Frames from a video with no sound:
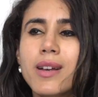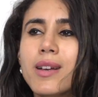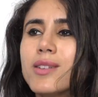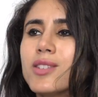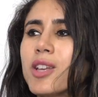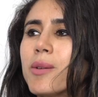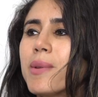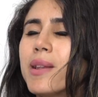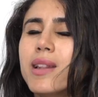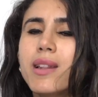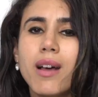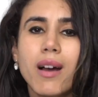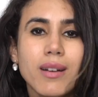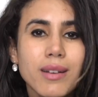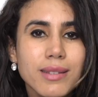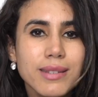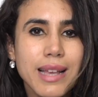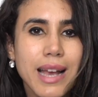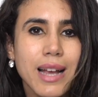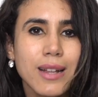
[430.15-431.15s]
so many
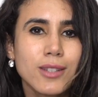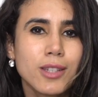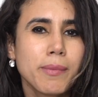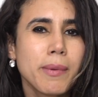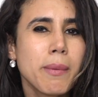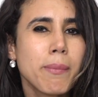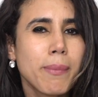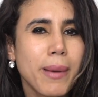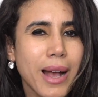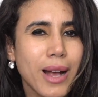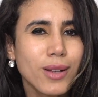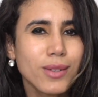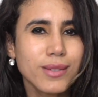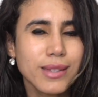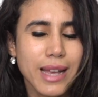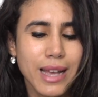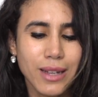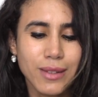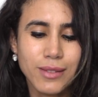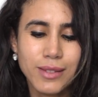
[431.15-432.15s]
lung sounds, so many bowel
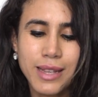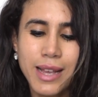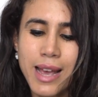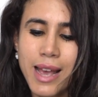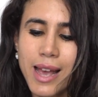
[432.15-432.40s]
sounds.